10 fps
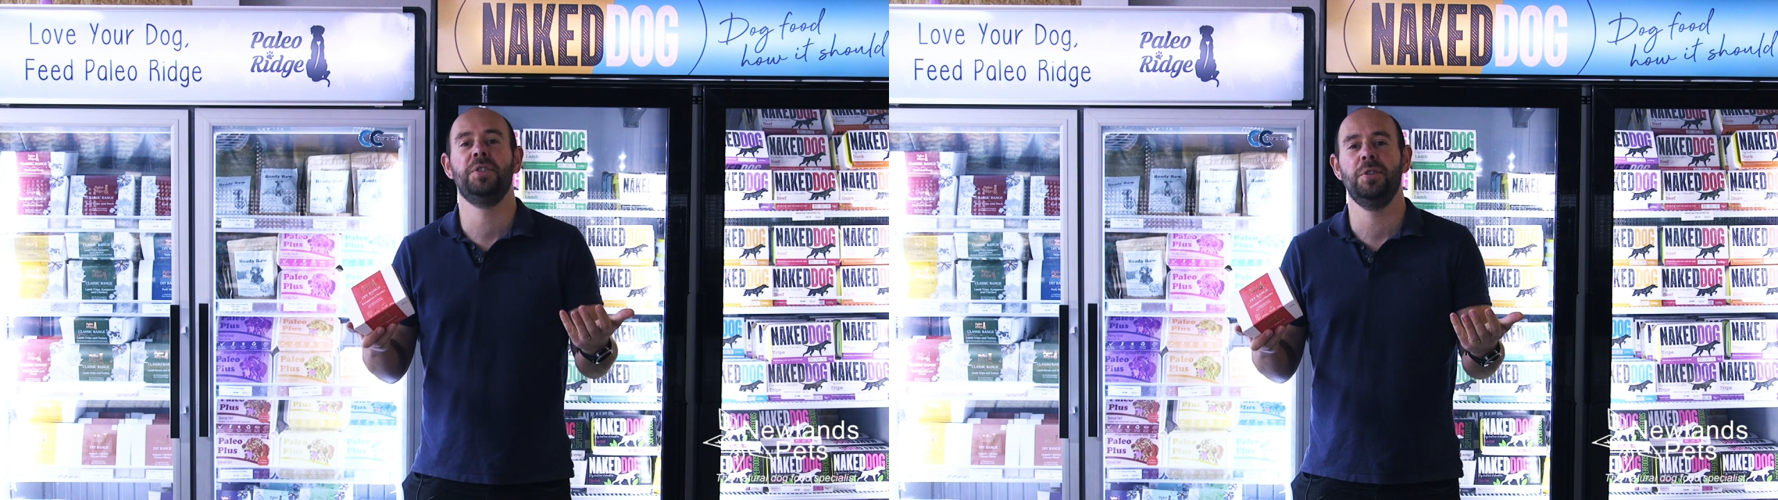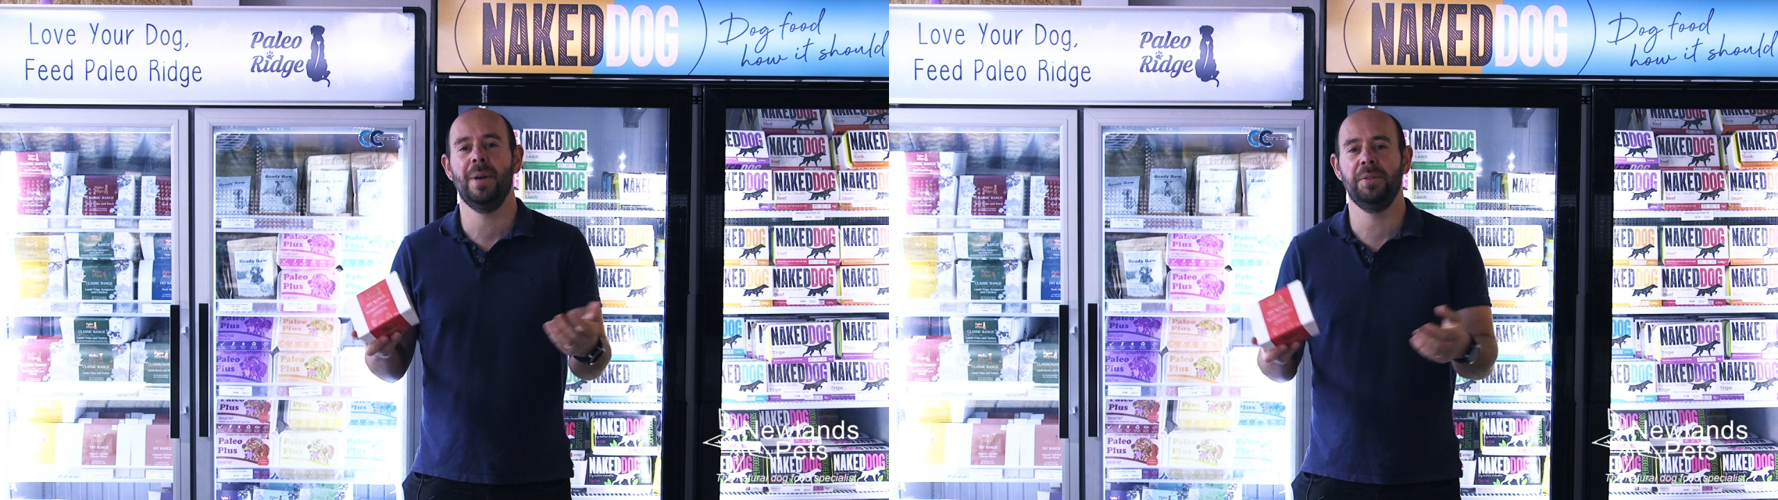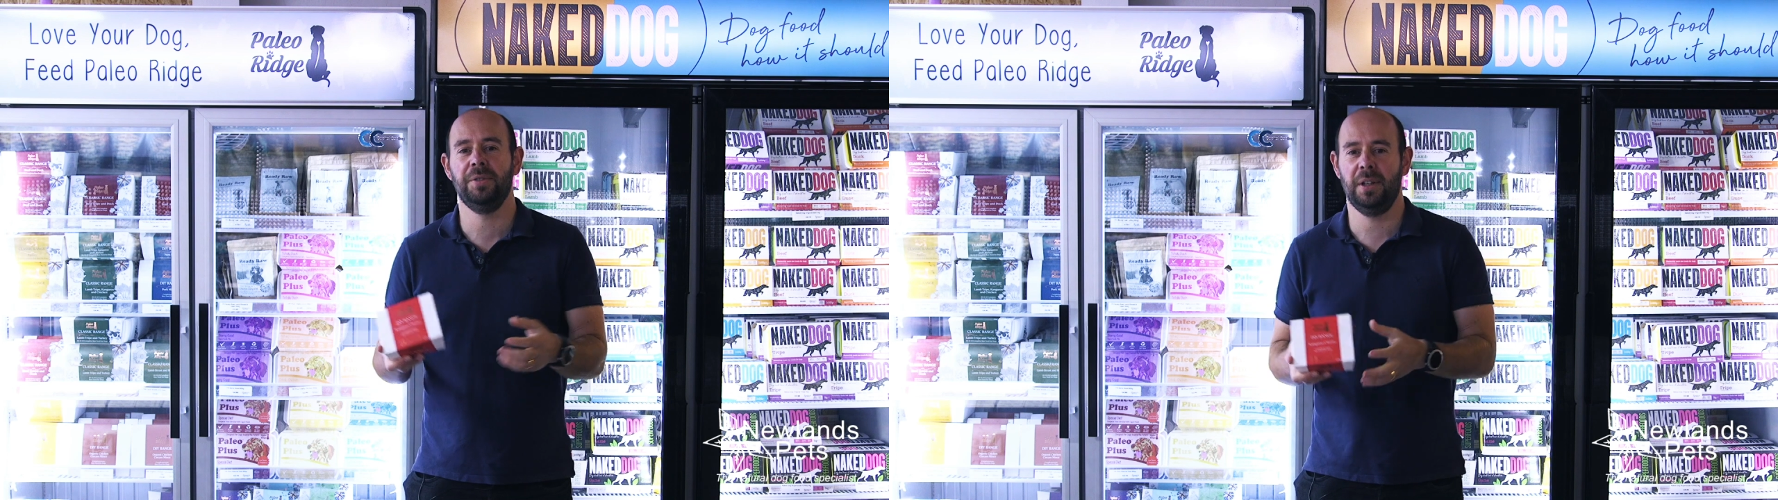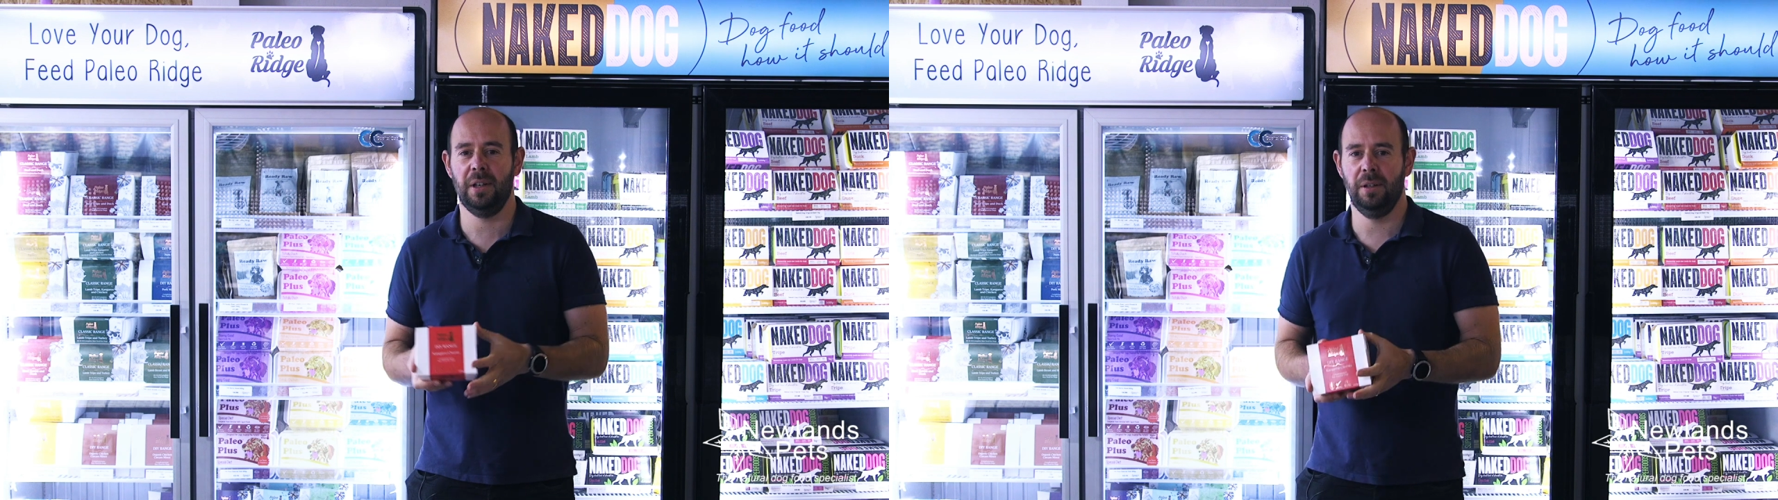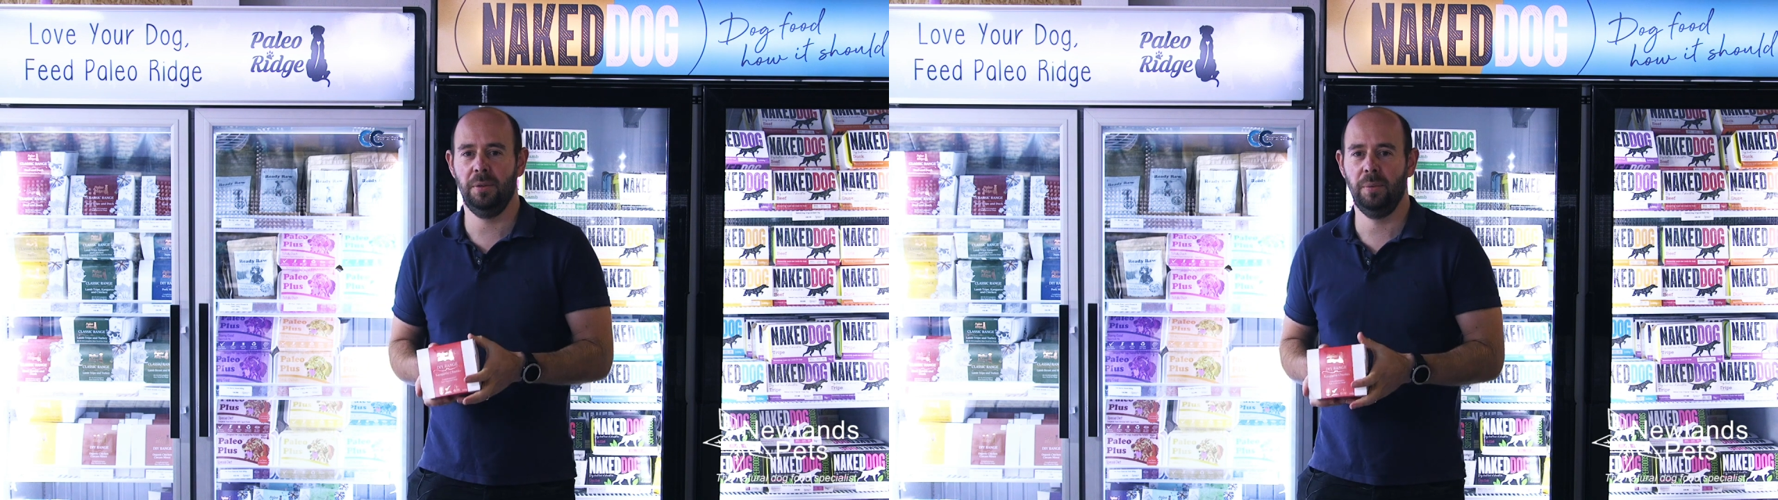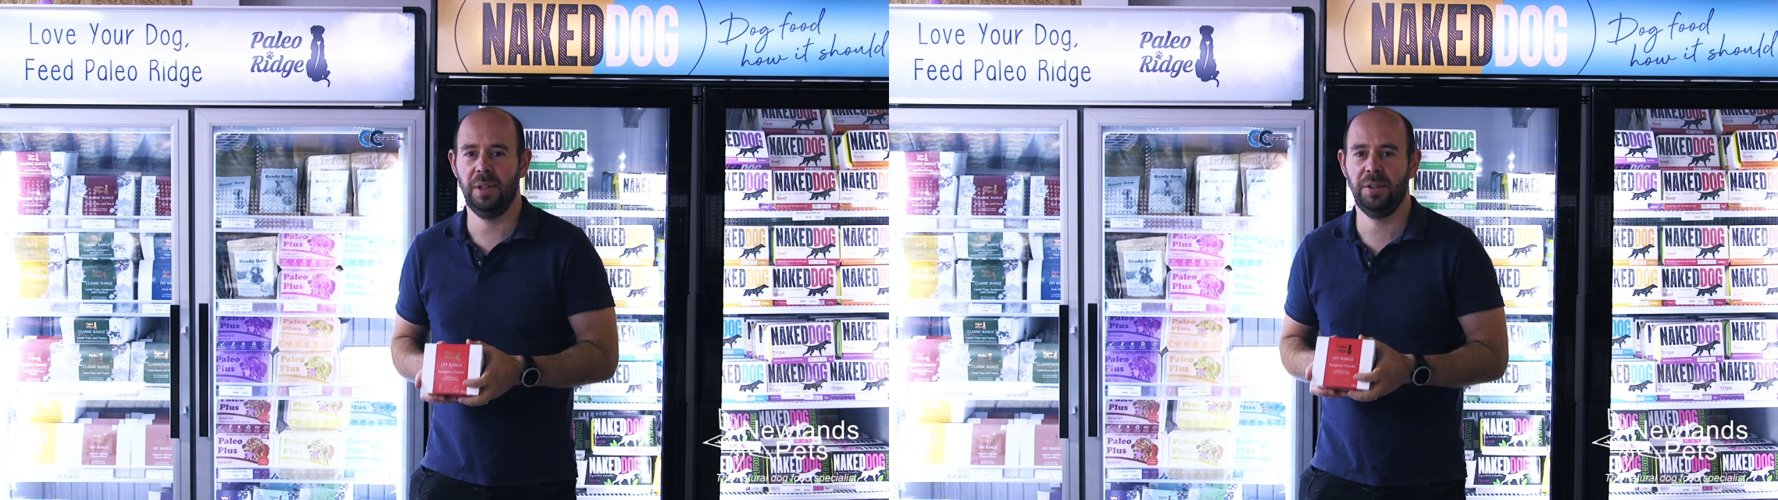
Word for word: two months ago we